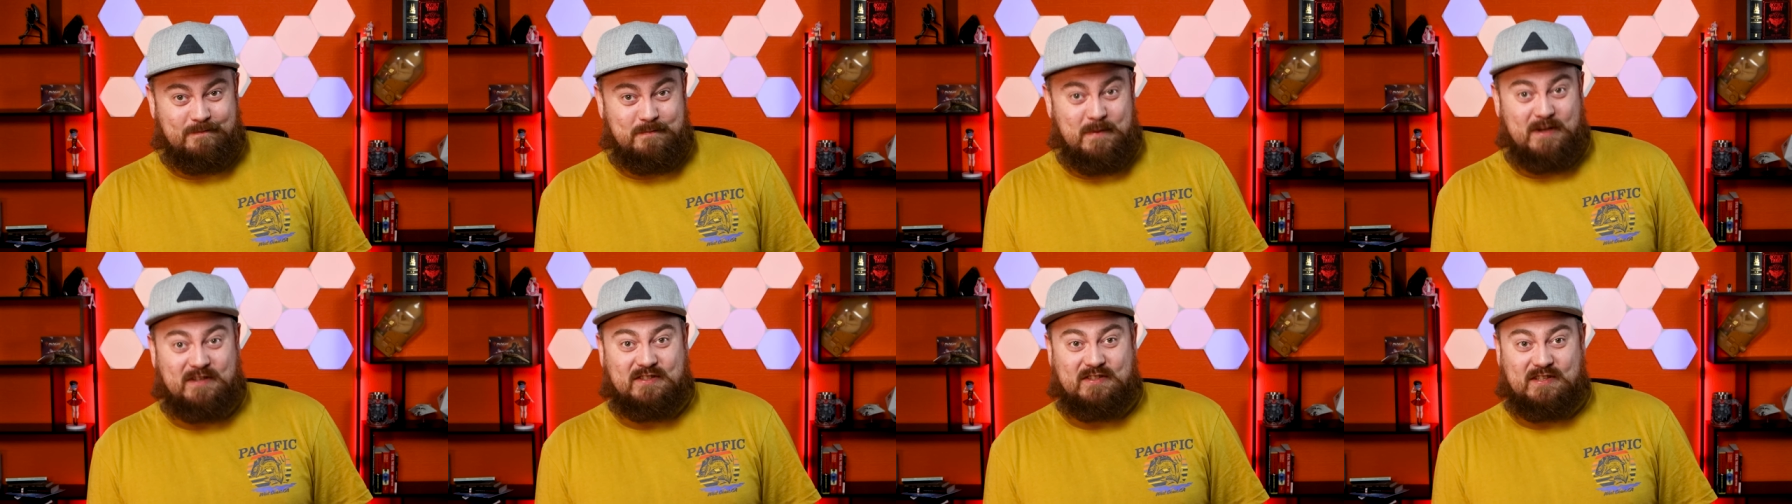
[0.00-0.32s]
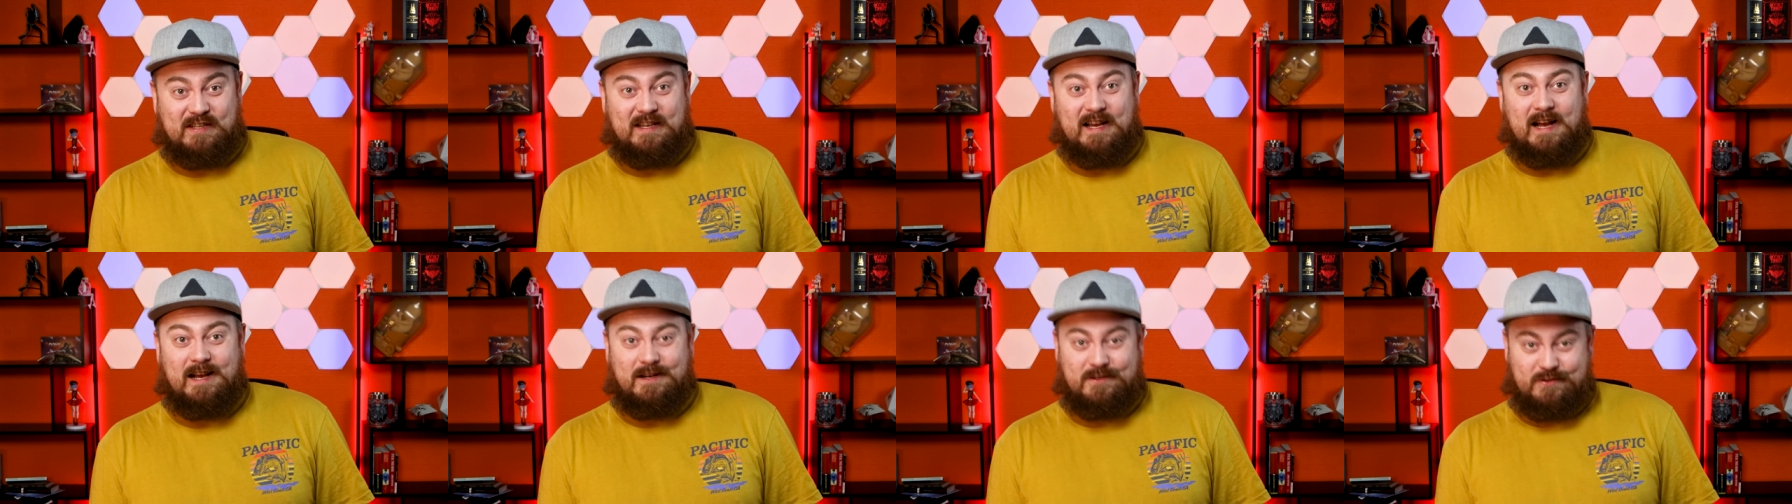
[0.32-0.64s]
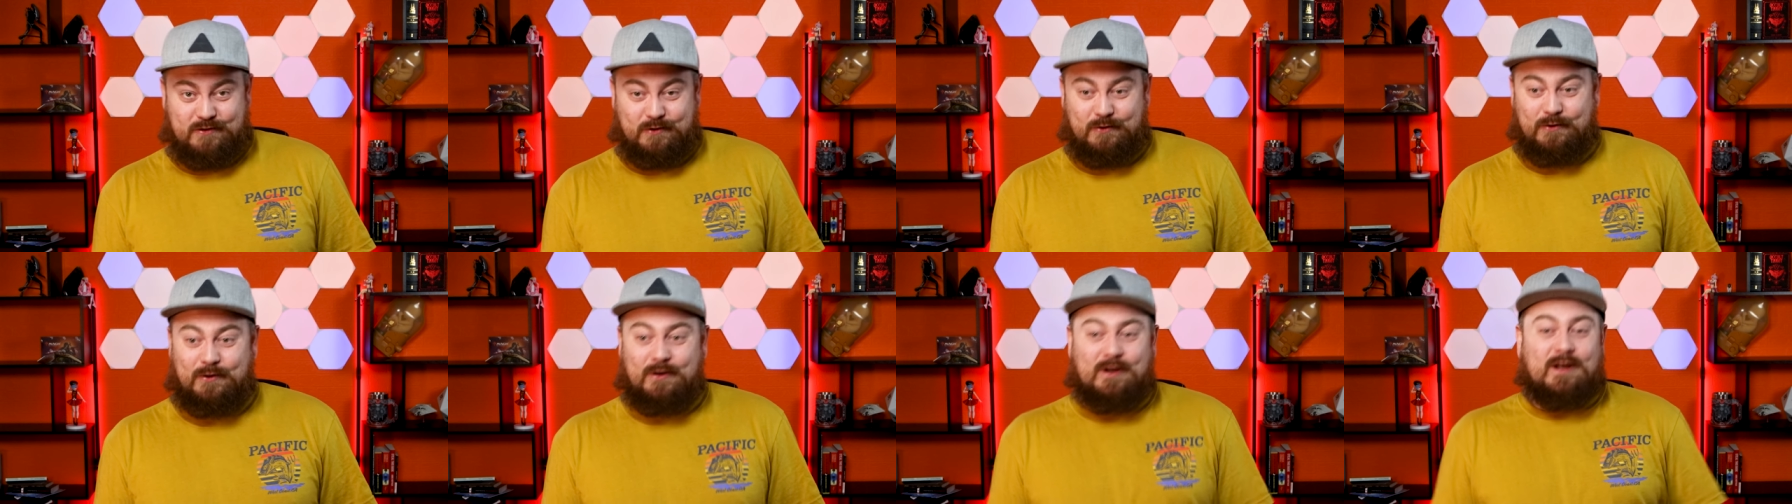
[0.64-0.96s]

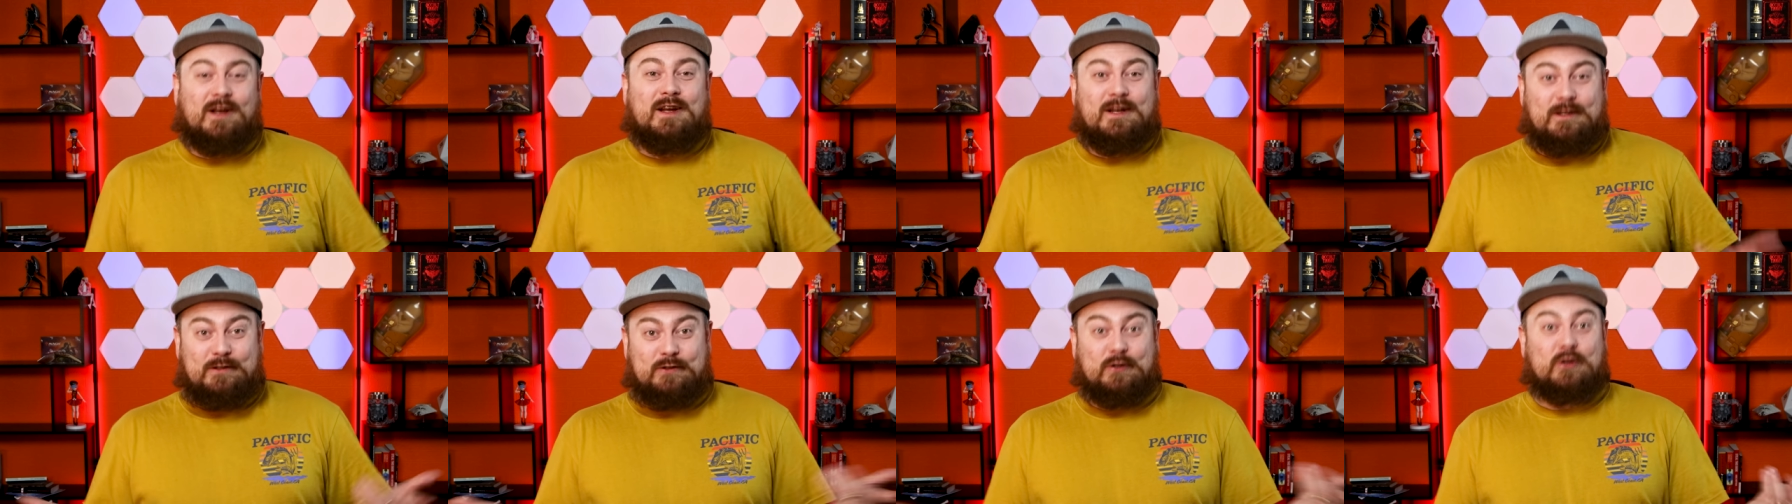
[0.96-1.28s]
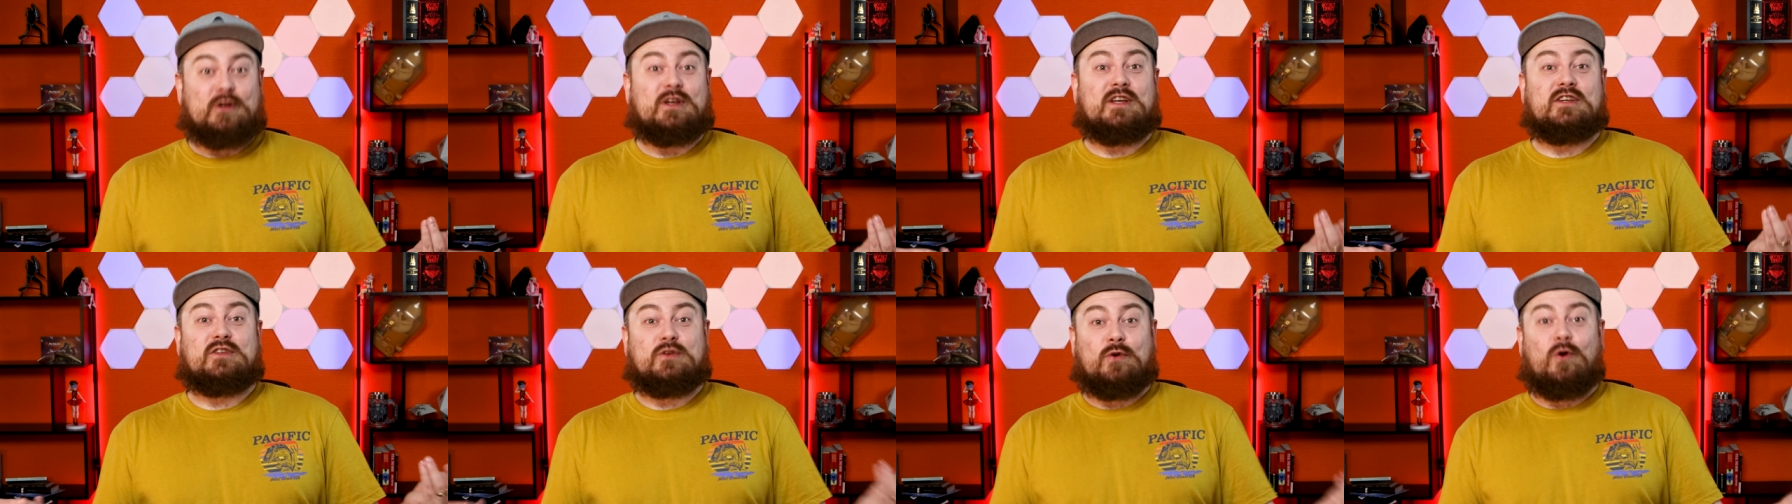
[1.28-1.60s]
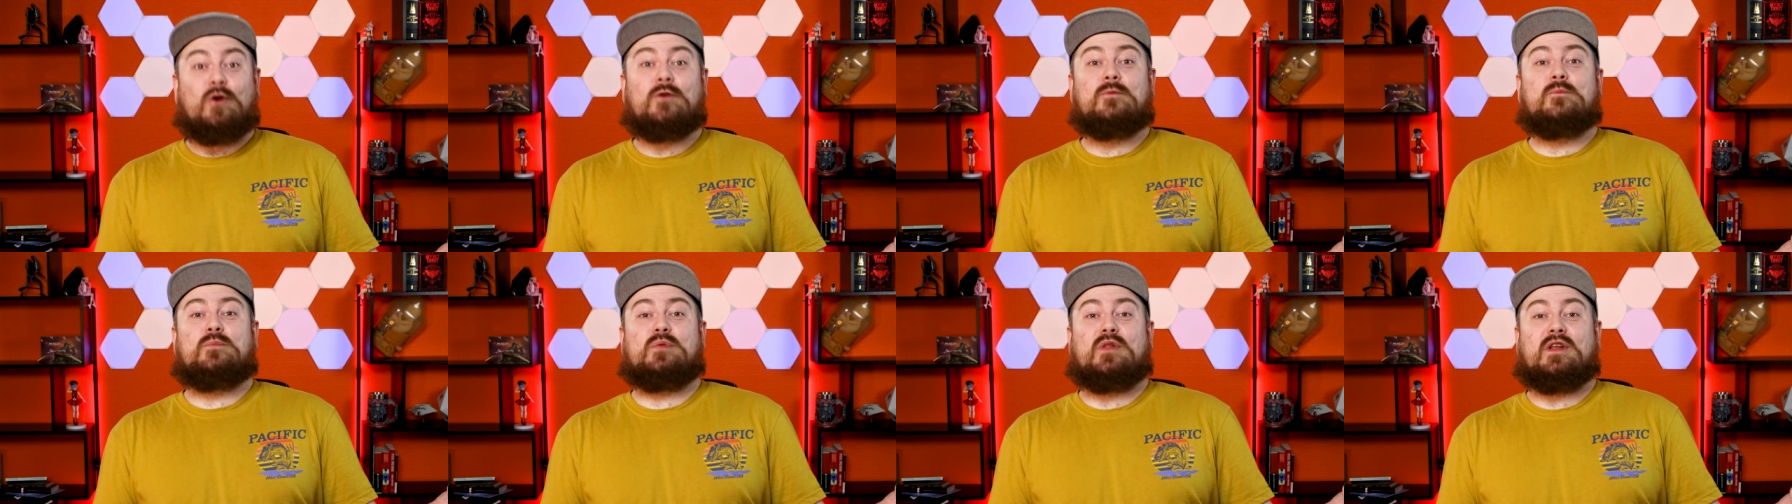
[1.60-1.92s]
Mitsuyasu took his
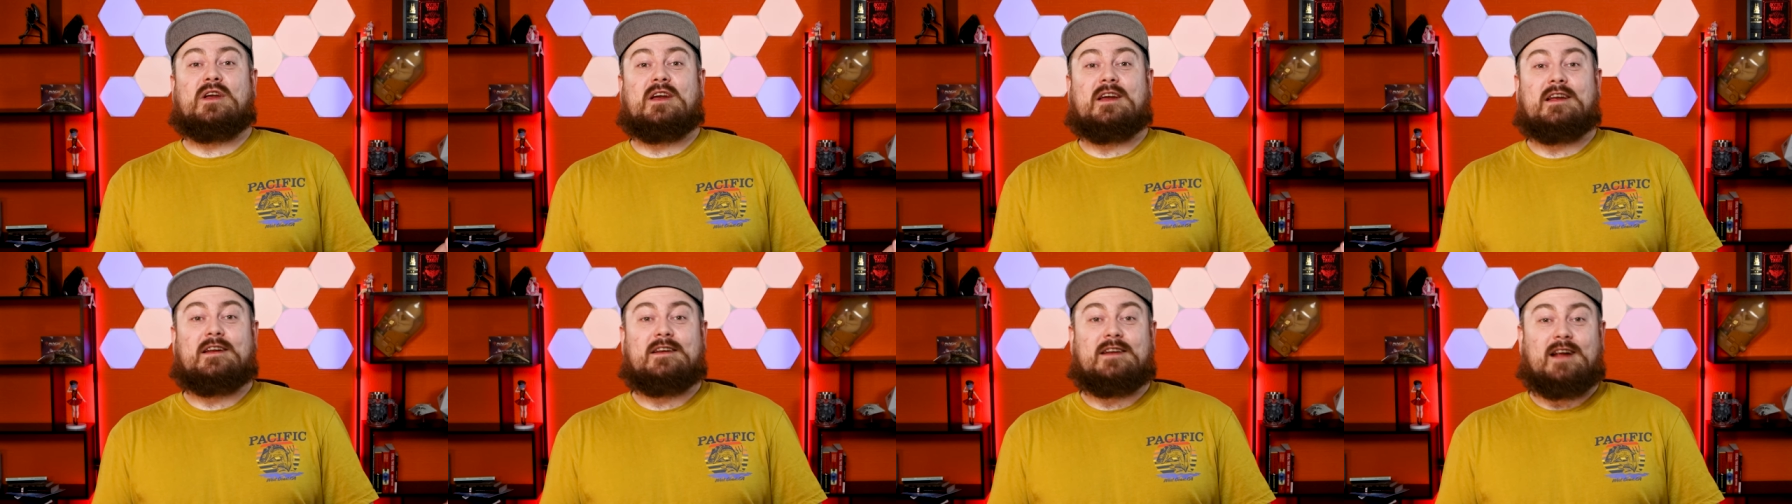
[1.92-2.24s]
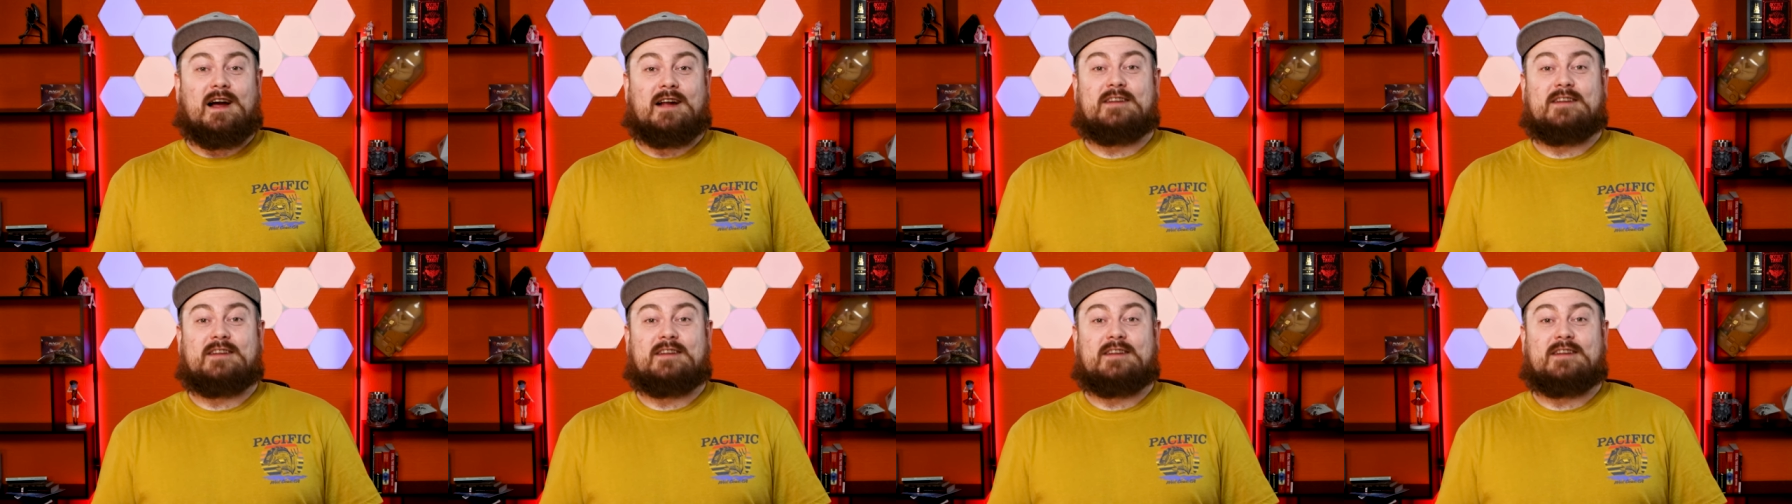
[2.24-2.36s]
own plane